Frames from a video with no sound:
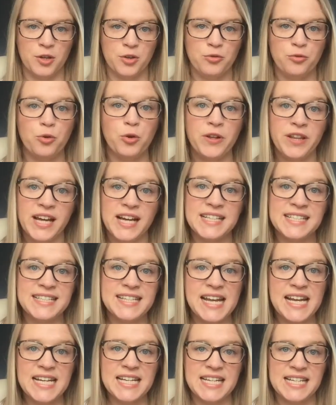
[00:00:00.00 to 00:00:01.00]
For that
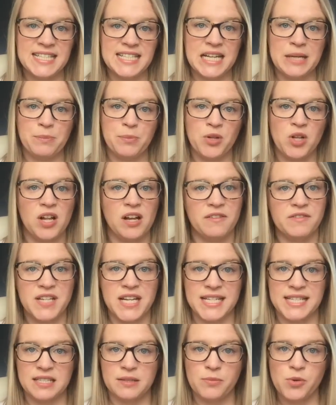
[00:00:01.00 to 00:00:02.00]
second example of
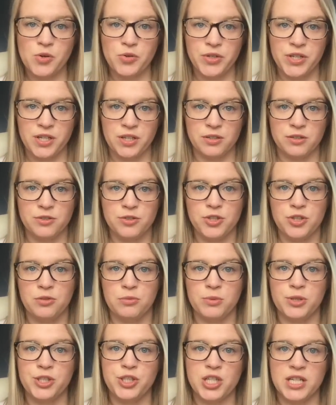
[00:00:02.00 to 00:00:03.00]
testimonials, you
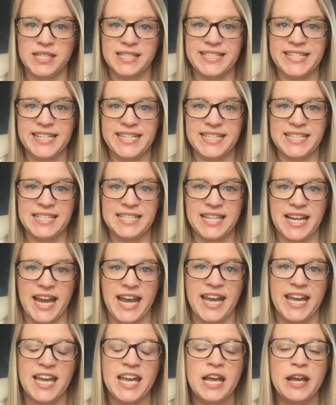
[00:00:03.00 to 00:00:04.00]
would just need to
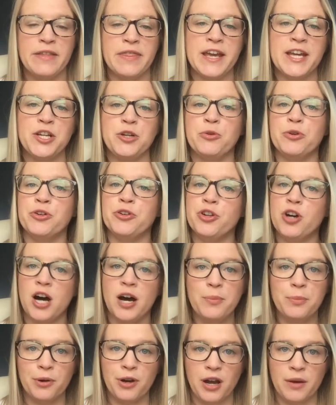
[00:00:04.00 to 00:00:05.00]
say that you are
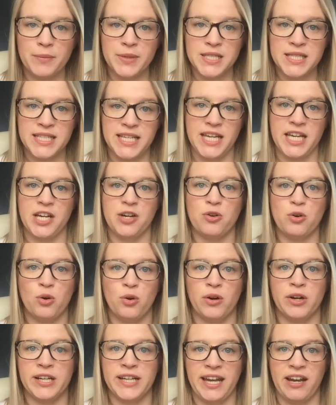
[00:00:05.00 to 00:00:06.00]
not promising
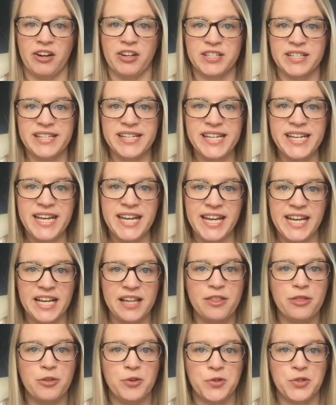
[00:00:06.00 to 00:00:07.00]
or guaranteeing
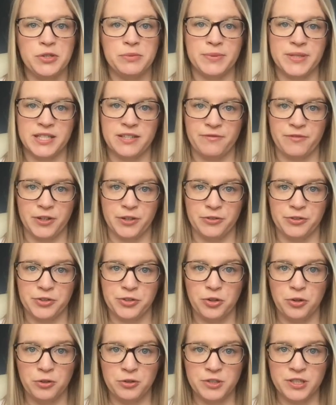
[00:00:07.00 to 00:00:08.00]
those specific
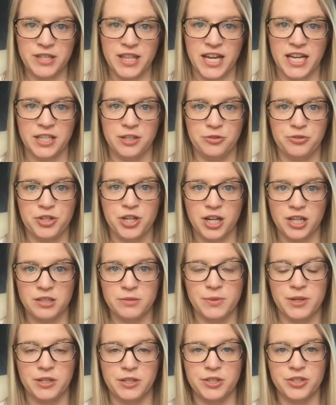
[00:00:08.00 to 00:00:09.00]
results that you talked
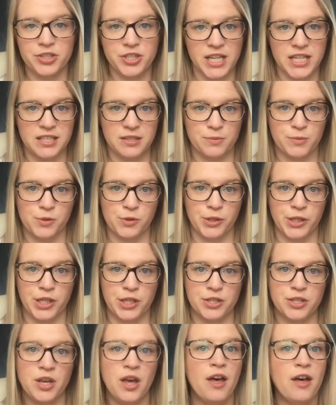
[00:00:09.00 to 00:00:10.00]
about in your
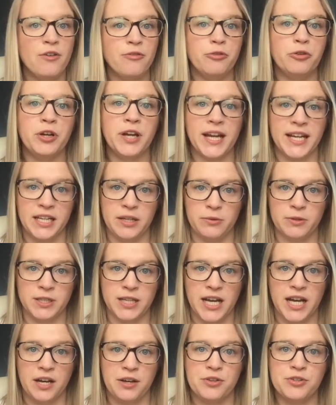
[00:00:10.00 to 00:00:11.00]
testimonials for anyone
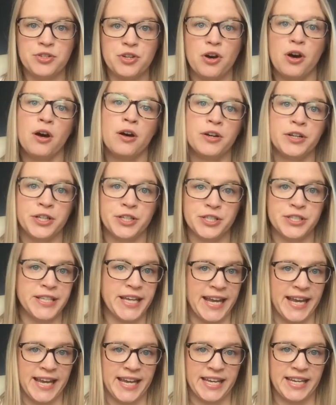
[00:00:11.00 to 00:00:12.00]
else. All you're
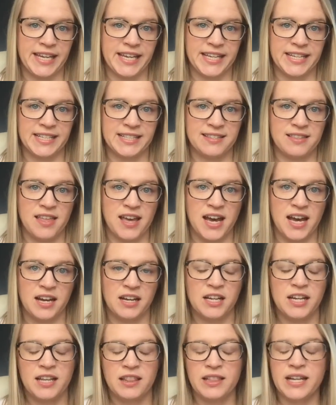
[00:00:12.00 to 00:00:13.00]
saying is that
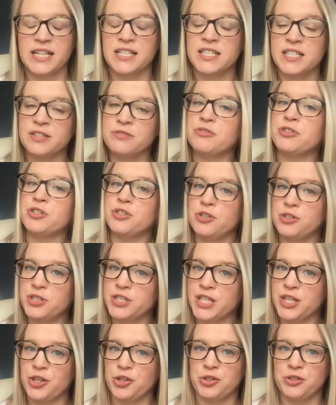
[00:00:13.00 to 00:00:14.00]
that's the results
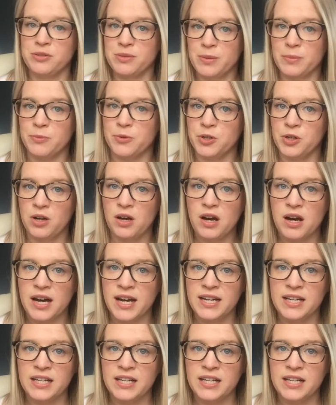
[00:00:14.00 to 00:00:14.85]
that those people got.